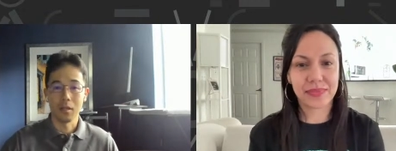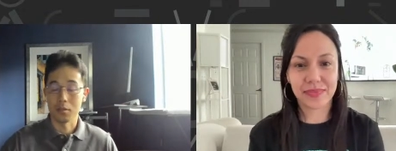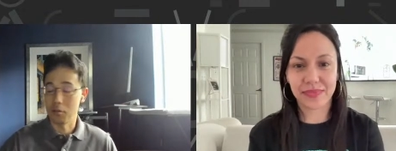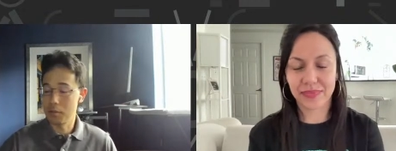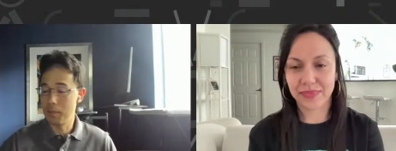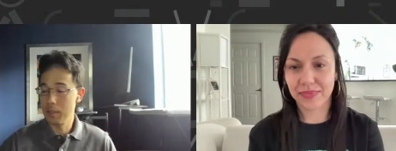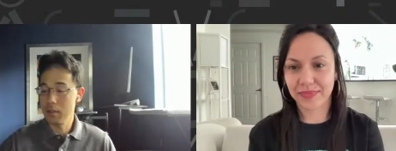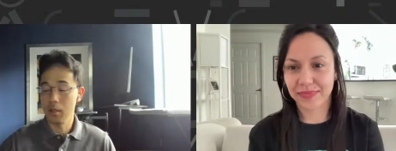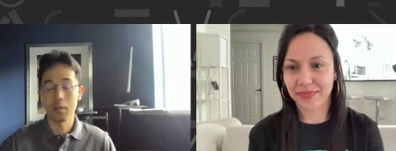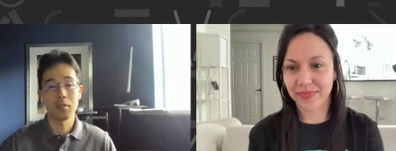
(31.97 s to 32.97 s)
Speaker 1: Yeah, so it's
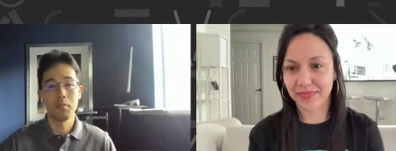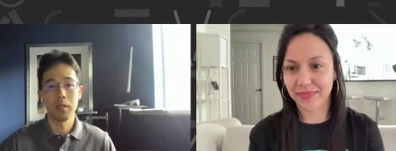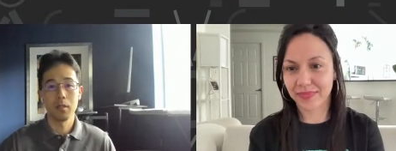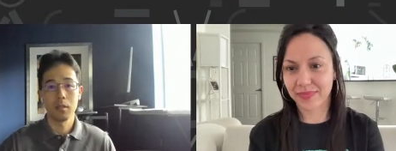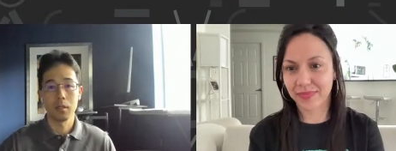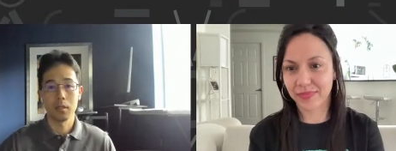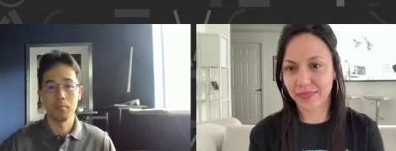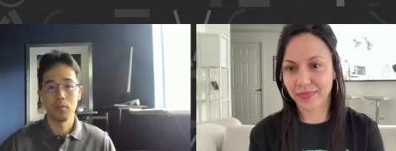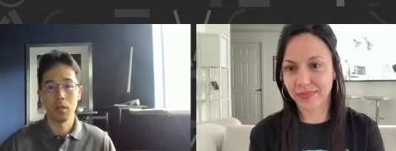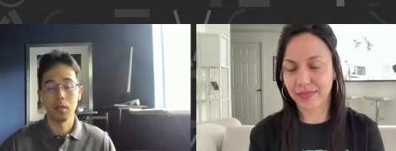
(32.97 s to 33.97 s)
been
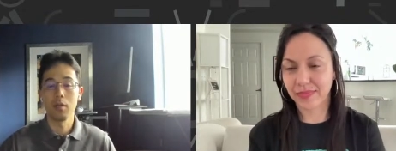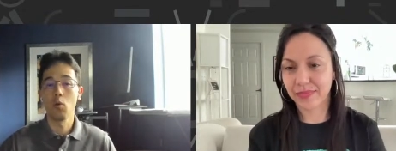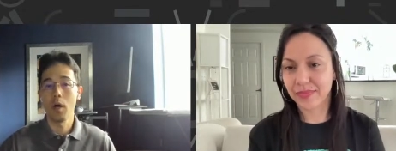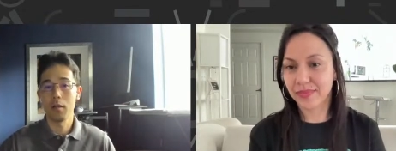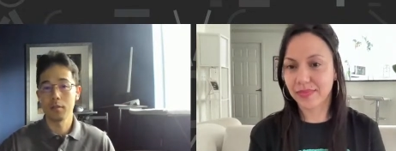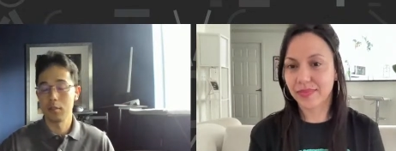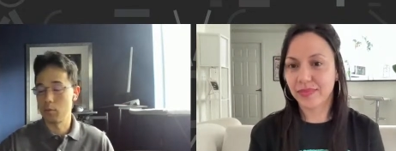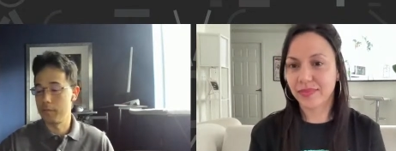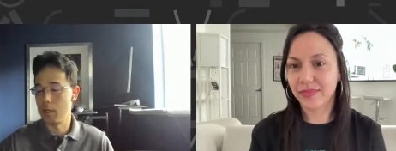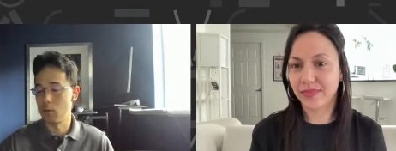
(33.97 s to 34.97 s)
a little while
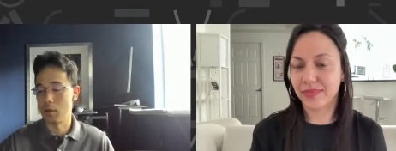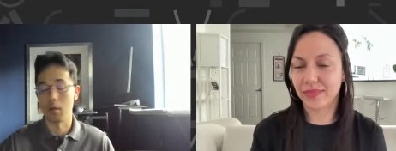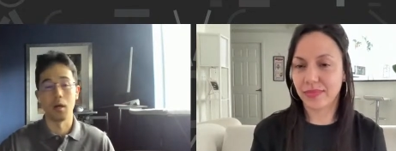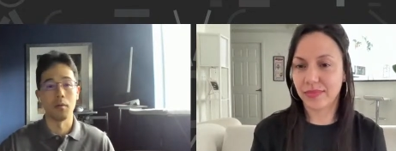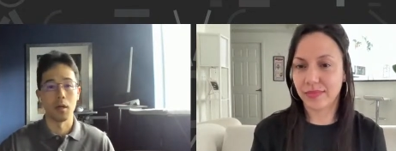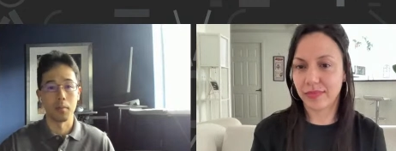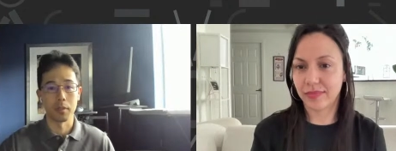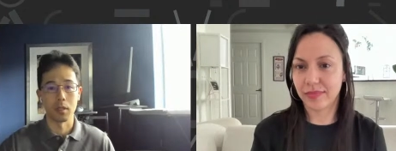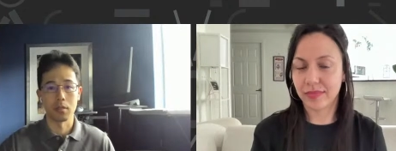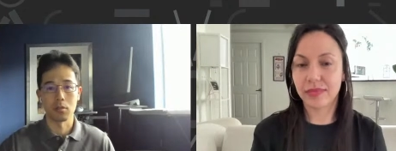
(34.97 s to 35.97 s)
since we've done one on
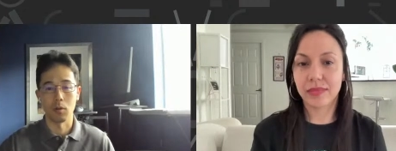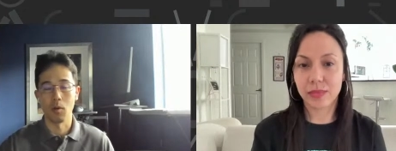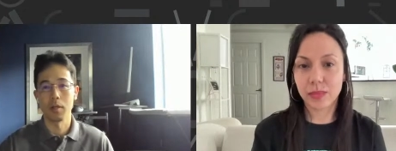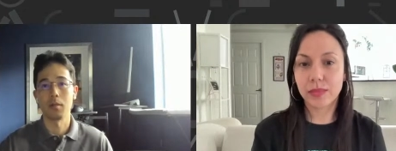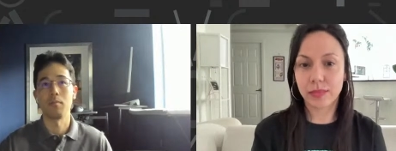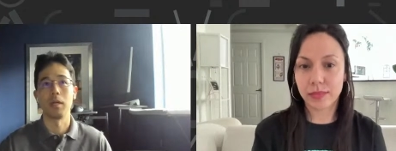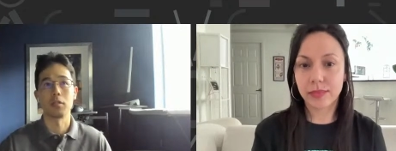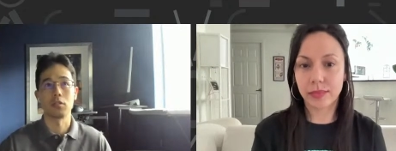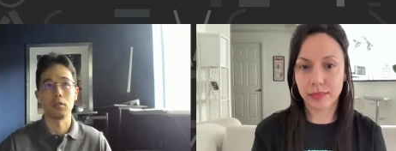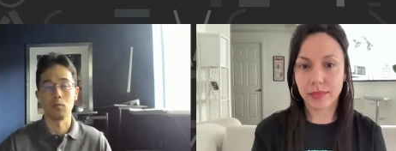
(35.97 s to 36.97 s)
updates, so we wanted to
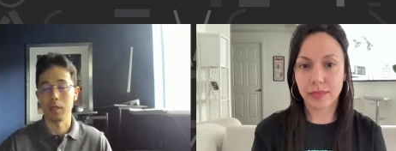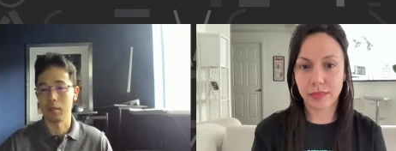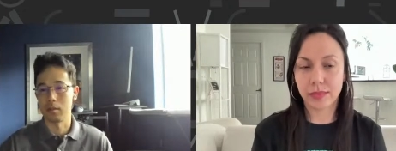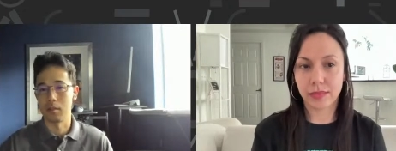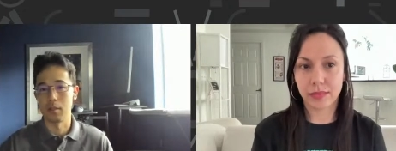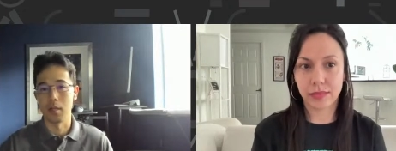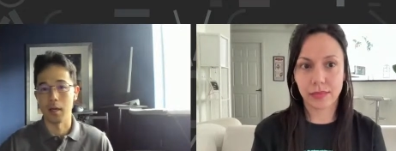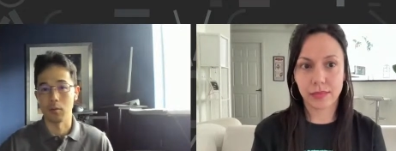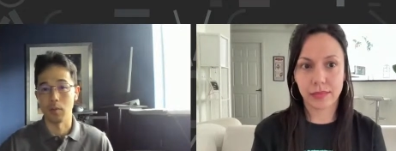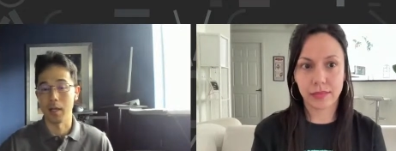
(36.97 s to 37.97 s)
make sure that we did
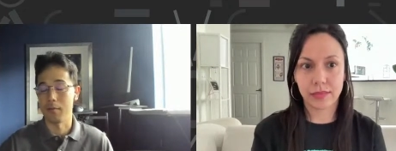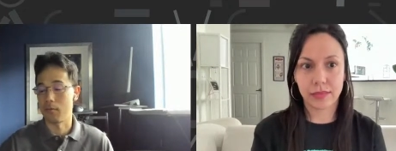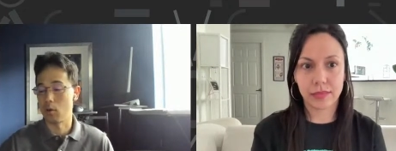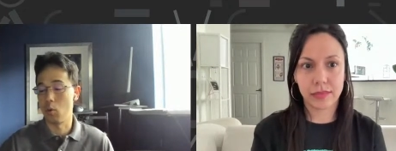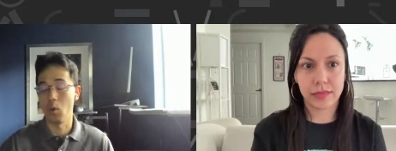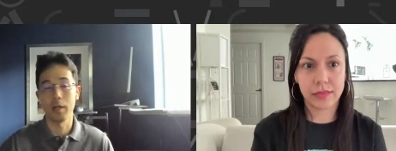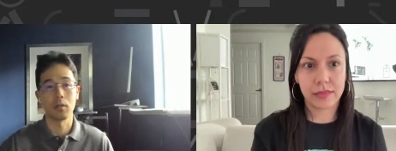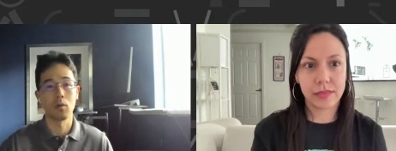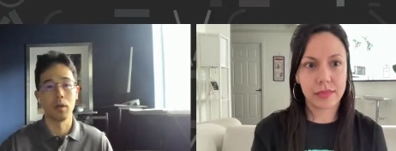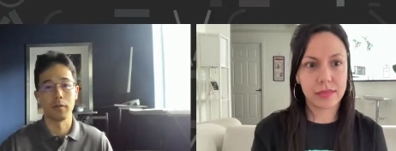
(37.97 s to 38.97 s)
that. We have
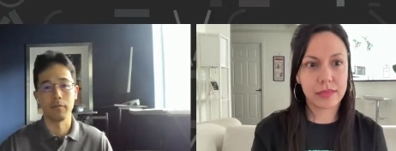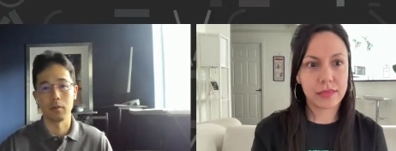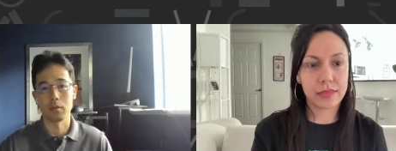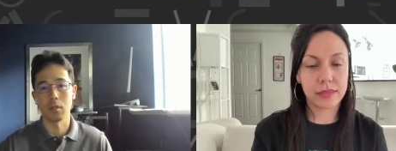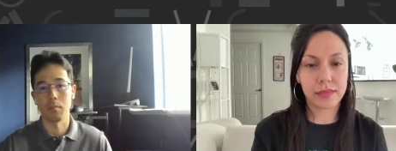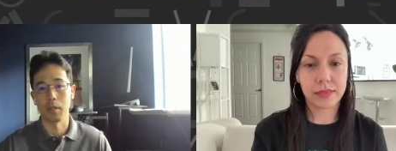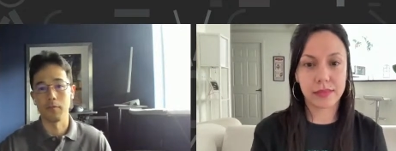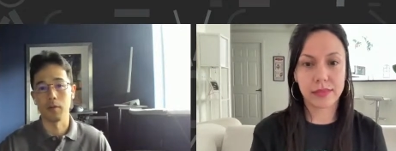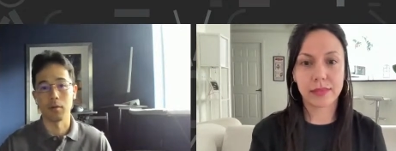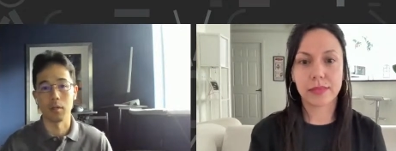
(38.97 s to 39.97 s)
quite a few. It's going to be
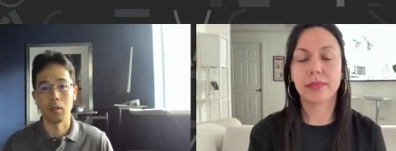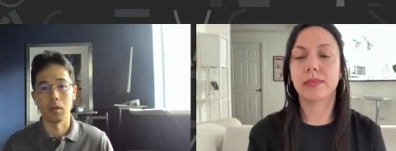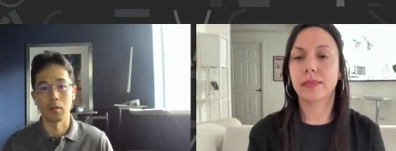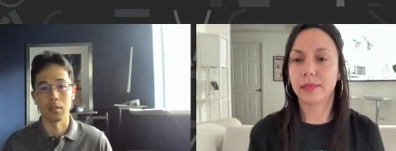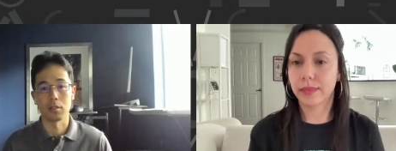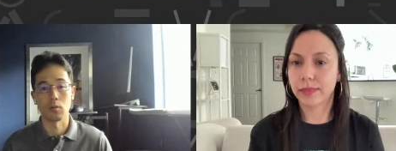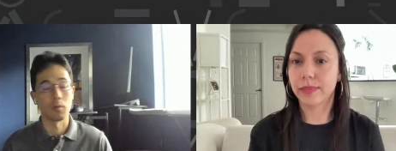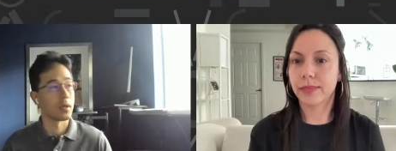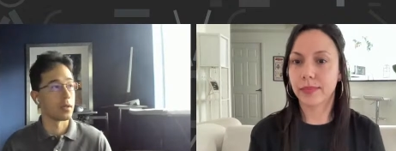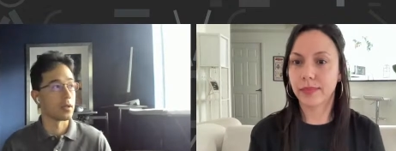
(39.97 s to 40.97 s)
a very long list, so
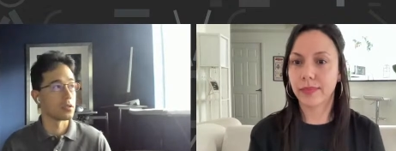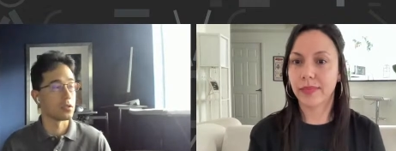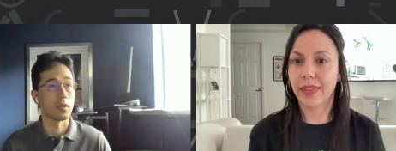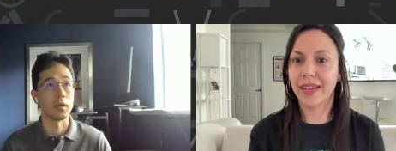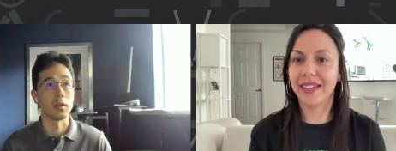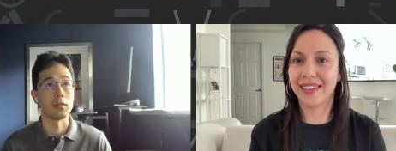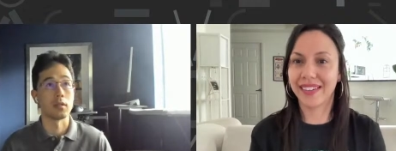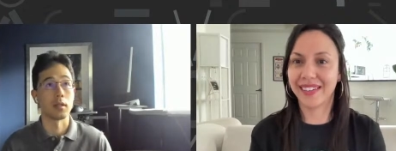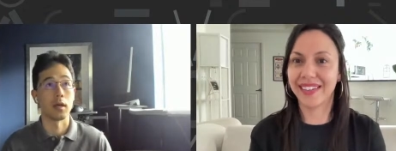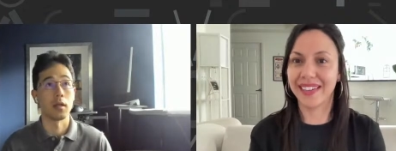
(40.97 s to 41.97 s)
we want to get straight
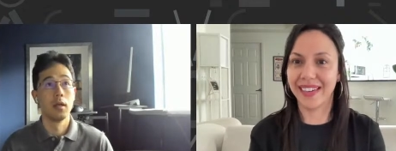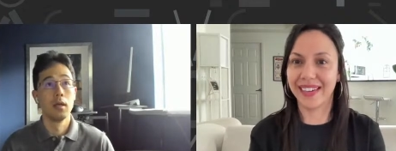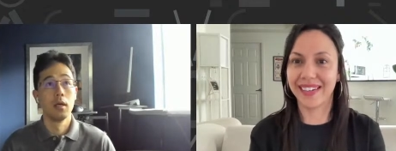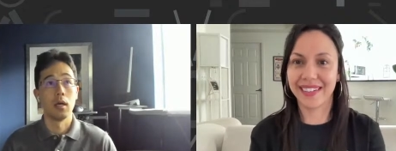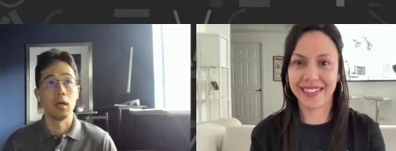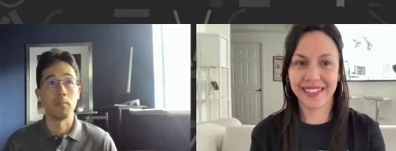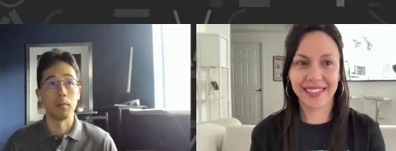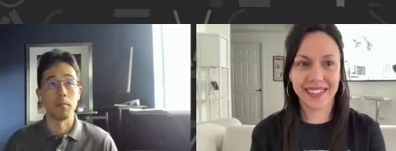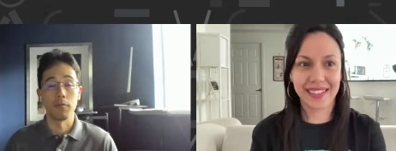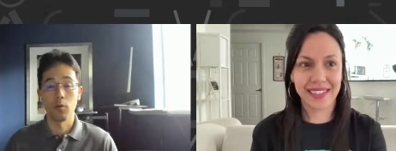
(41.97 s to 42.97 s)
into that.
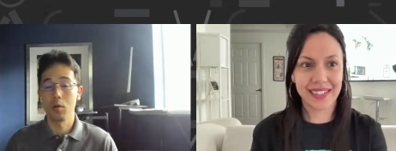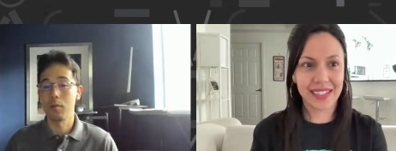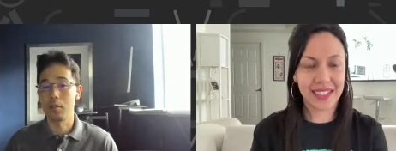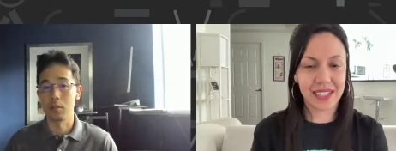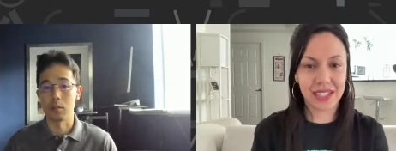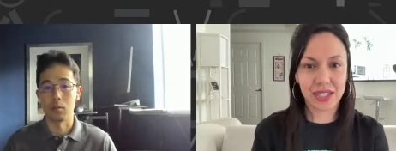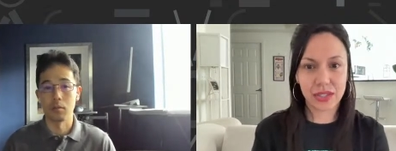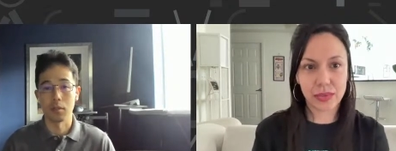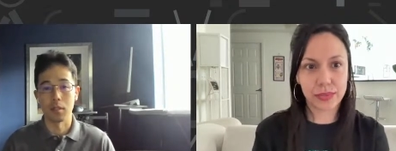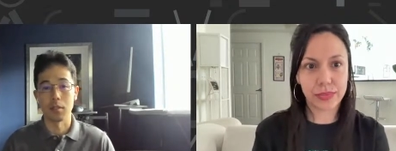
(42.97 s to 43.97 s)
But before we
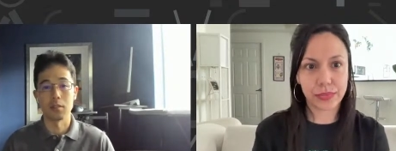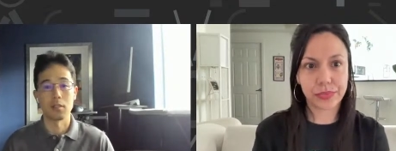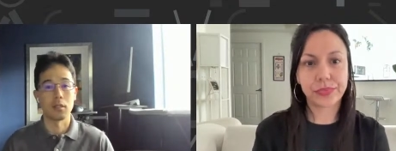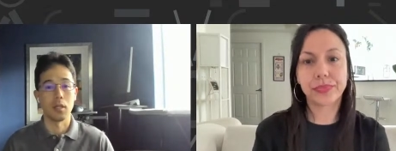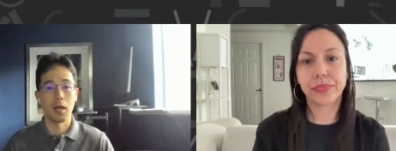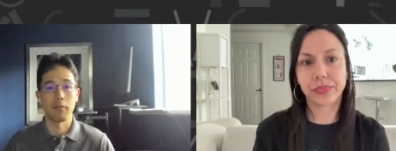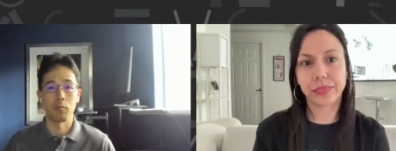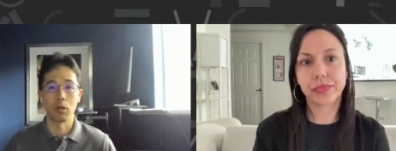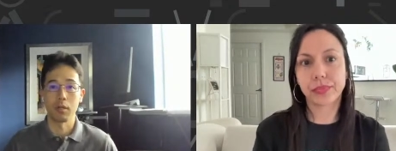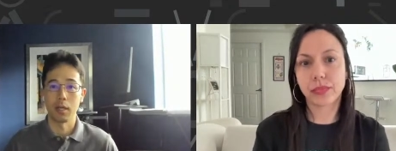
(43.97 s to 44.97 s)
do, this is a
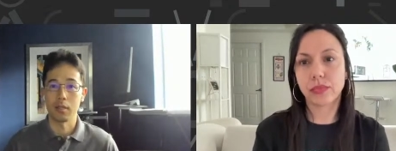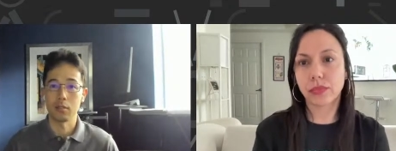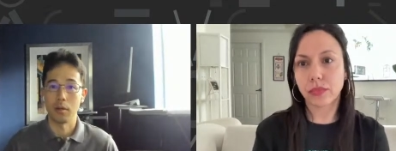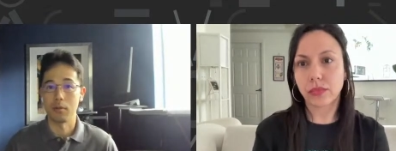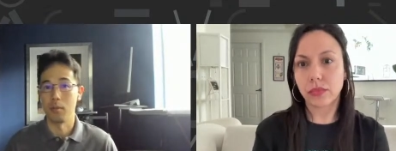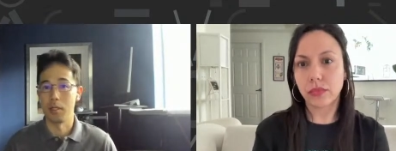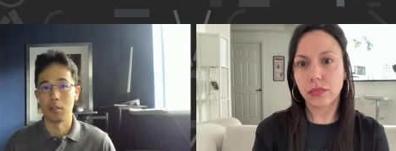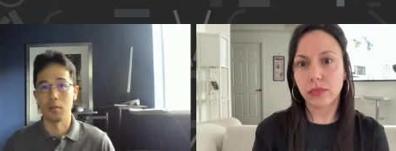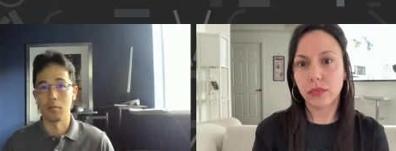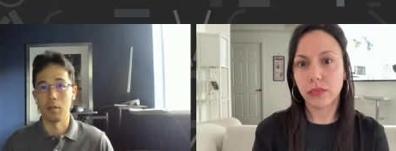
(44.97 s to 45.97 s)
live broadcast, so I have to
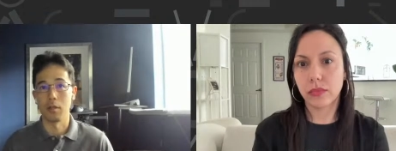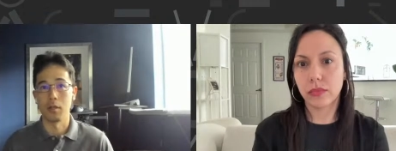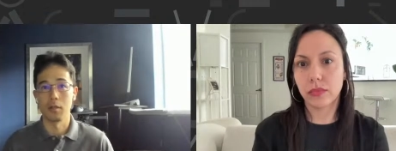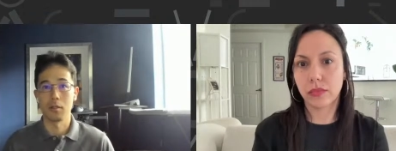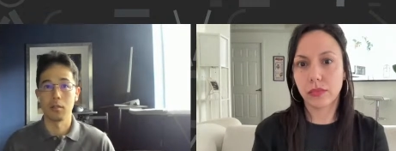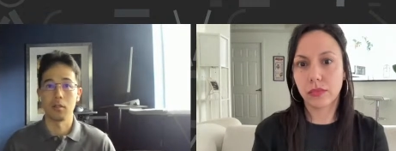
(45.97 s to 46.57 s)
mention three